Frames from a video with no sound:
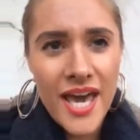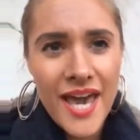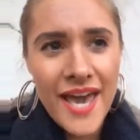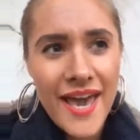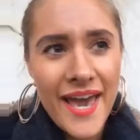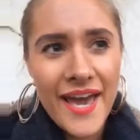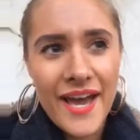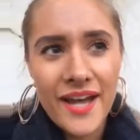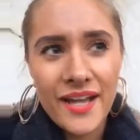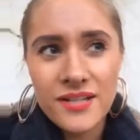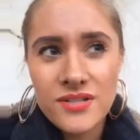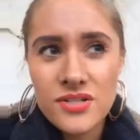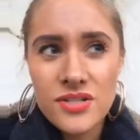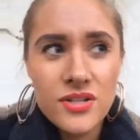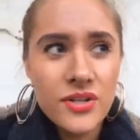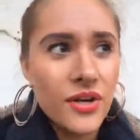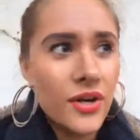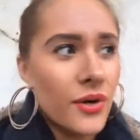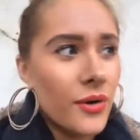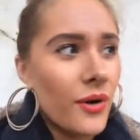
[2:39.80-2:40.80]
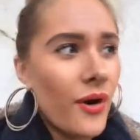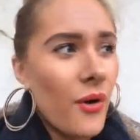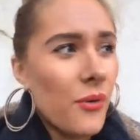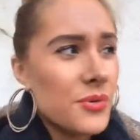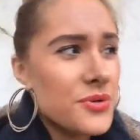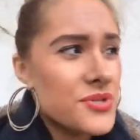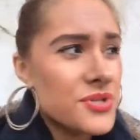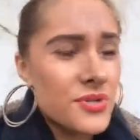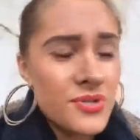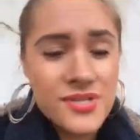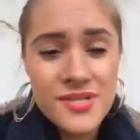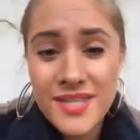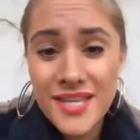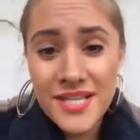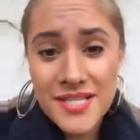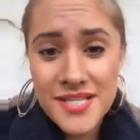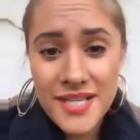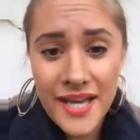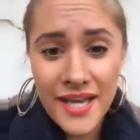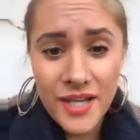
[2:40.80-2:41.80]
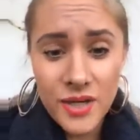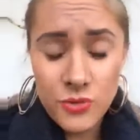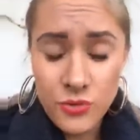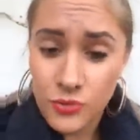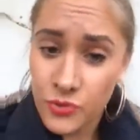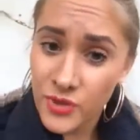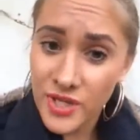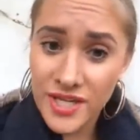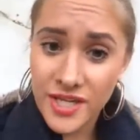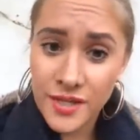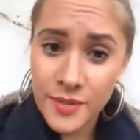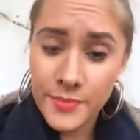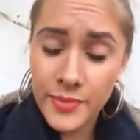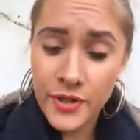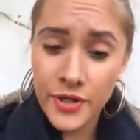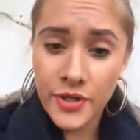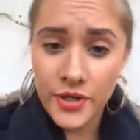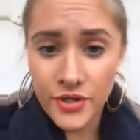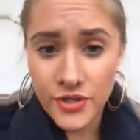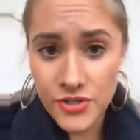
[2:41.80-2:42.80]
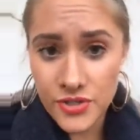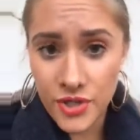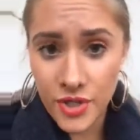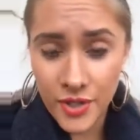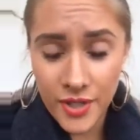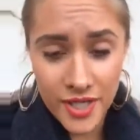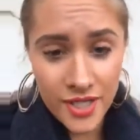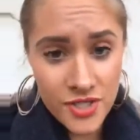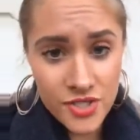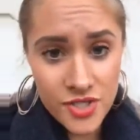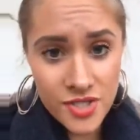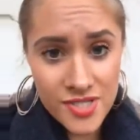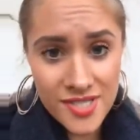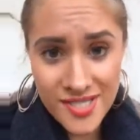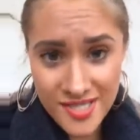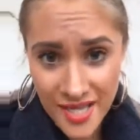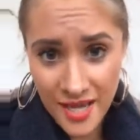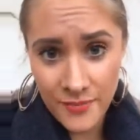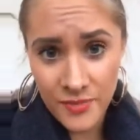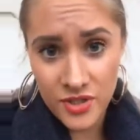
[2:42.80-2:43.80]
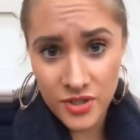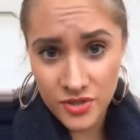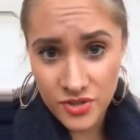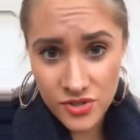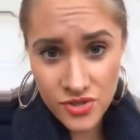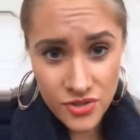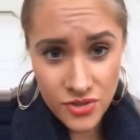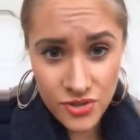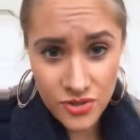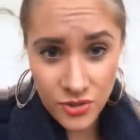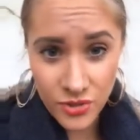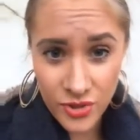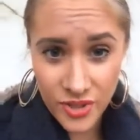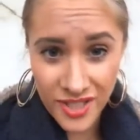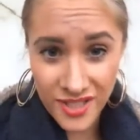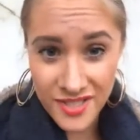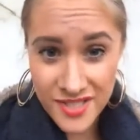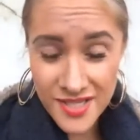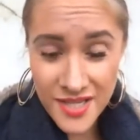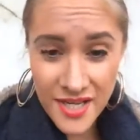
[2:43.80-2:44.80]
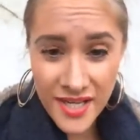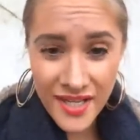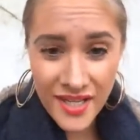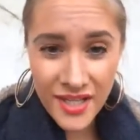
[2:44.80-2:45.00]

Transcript: And you know, also it's things like reading books, going into seminars, tutorials,